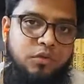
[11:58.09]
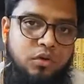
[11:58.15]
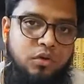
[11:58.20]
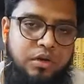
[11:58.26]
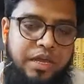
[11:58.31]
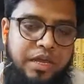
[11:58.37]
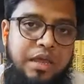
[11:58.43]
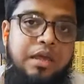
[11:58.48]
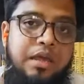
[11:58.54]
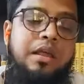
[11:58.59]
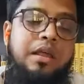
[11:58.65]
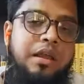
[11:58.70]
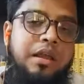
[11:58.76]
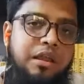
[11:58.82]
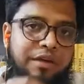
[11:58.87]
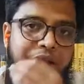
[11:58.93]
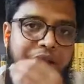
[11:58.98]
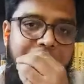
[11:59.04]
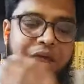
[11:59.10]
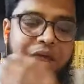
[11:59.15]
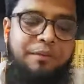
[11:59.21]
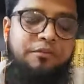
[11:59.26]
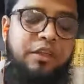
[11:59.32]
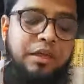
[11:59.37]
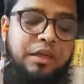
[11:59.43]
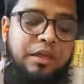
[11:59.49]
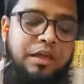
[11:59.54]
Okay, never
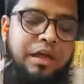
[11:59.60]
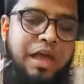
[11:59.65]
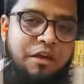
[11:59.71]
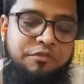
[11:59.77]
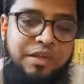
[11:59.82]
having